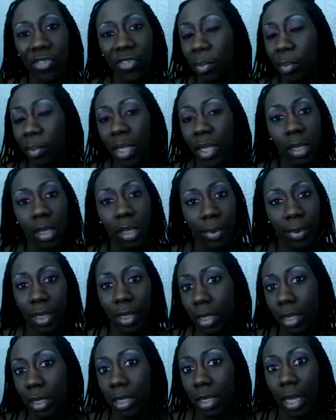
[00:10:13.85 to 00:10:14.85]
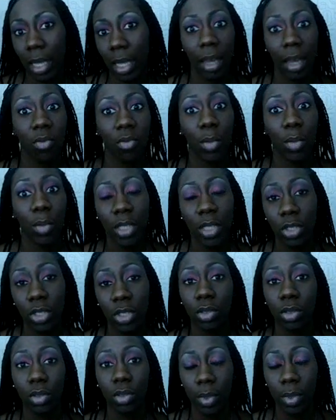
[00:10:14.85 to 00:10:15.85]
For me, it really doesn't have much
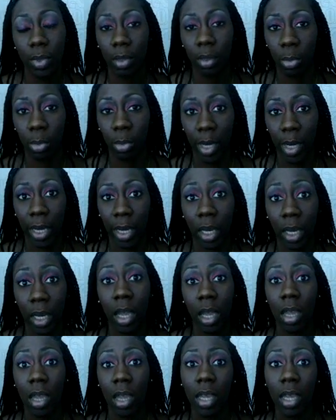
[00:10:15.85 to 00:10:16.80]
to do with the brand.